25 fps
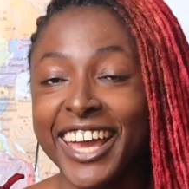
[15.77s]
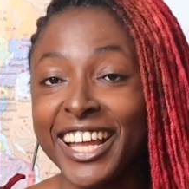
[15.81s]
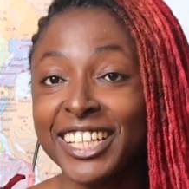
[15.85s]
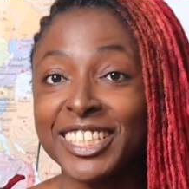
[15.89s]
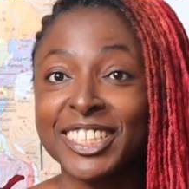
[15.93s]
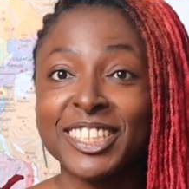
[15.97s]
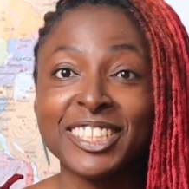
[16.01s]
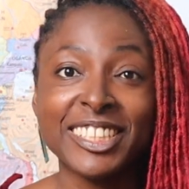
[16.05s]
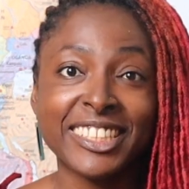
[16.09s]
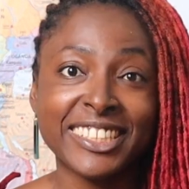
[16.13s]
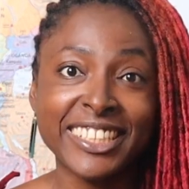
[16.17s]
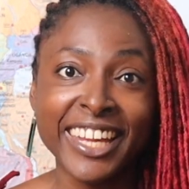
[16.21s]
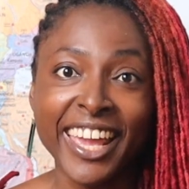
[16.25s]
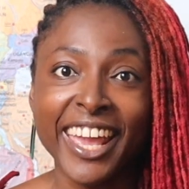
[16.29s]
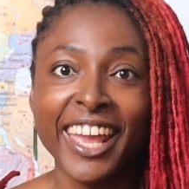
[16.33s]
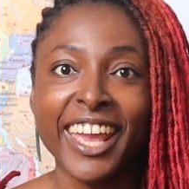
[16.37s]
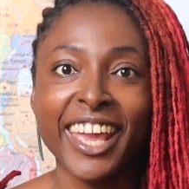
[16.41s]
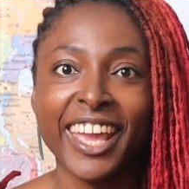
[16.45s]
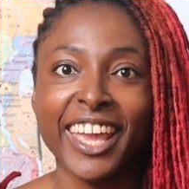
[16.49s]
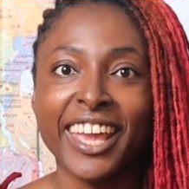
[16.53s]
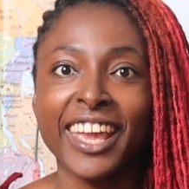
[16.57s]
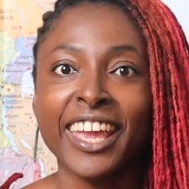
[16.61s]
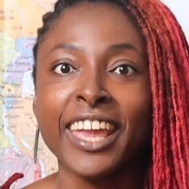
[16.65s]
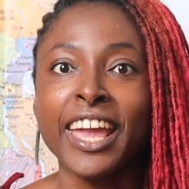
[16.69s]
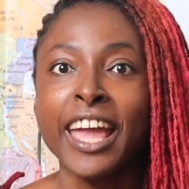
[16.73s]

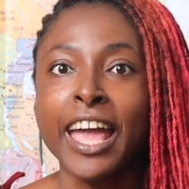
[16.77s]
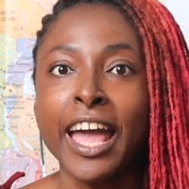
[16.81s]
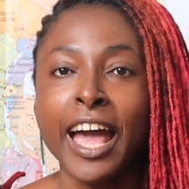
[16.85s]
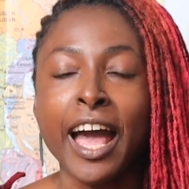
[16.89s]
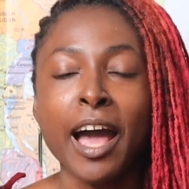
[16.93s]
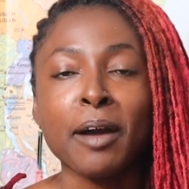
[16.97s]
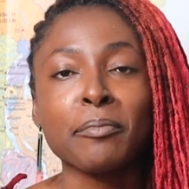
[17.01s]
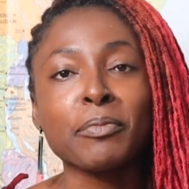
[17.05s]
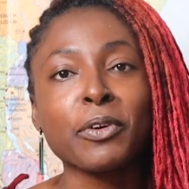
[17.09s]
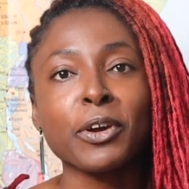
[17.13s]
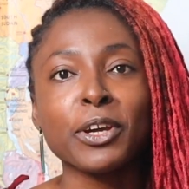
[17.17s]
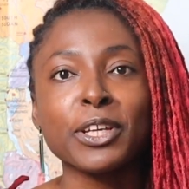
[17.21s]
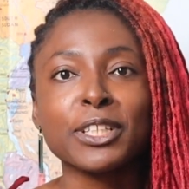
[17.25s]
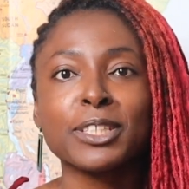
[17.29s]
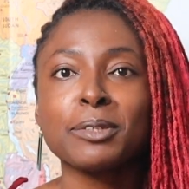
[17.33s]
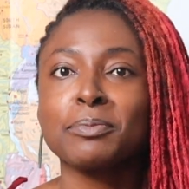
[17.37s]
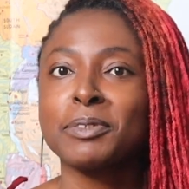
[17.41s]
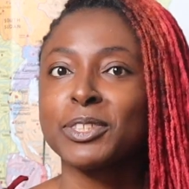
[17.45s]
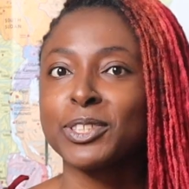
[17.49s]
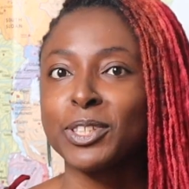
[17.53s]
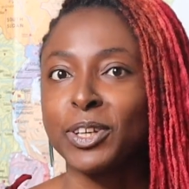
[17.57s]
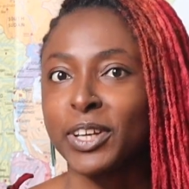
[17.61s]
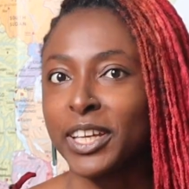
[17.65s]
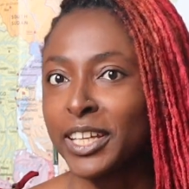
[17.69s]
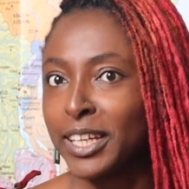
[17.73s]
Today I'm going to be
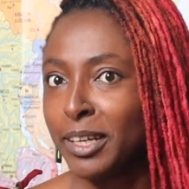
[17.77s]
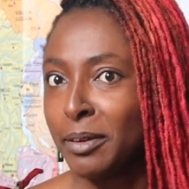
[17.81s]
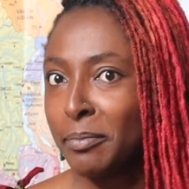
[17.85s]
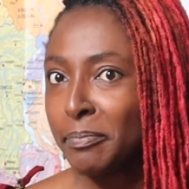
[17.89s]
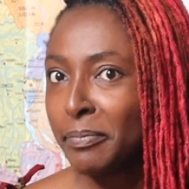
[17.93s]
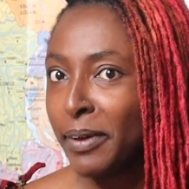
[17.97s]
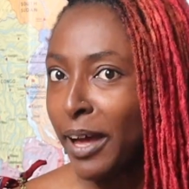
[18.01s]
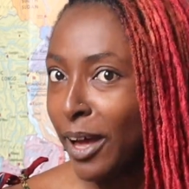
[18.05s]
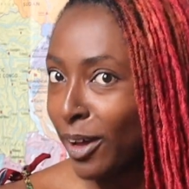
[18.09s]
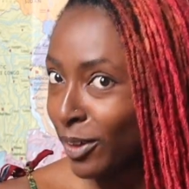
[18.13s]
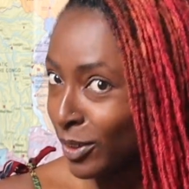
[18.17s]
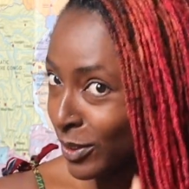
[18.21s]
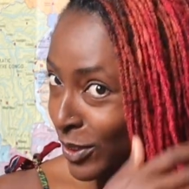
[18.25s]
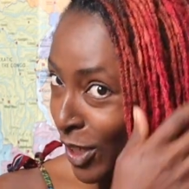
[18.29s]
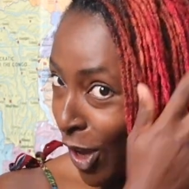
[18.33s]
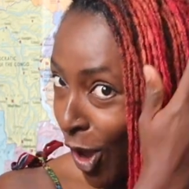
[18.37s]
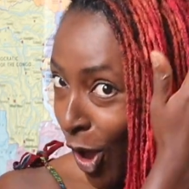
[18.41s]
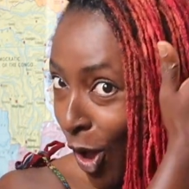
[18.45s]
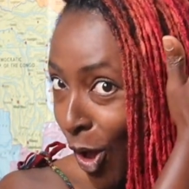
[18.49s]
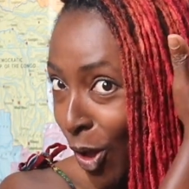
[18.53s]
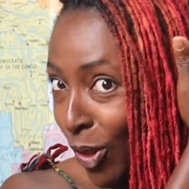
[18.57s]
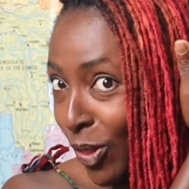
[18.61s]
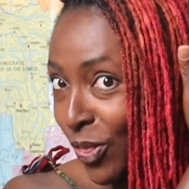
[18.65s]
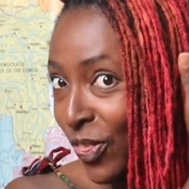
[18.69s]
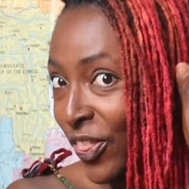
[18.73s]
talking about
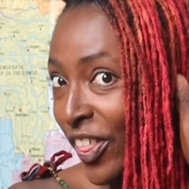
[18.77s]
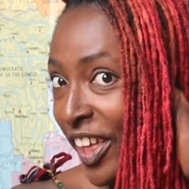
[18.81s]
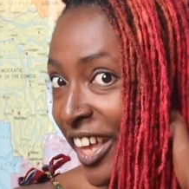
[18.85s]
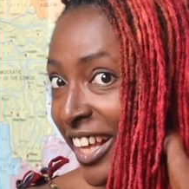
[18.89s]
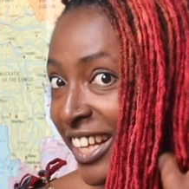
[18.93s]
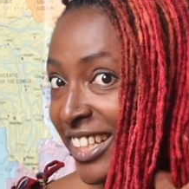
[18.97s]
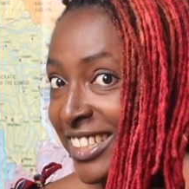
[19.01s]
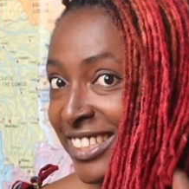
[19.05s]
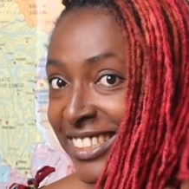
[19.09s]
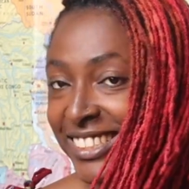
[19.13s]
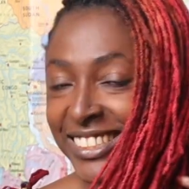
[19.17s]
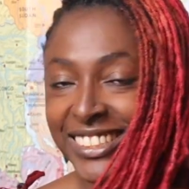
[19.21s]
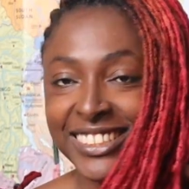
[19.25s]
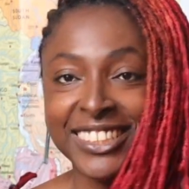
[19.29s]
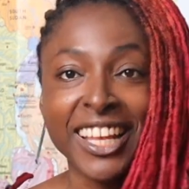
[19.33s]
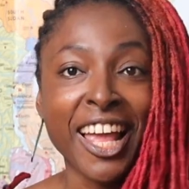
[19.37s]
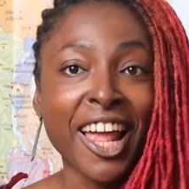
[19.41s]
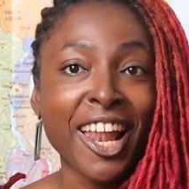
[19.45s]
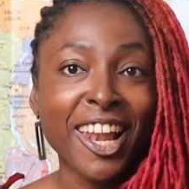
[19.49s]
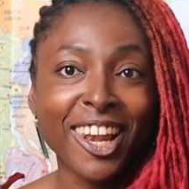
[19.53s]
all things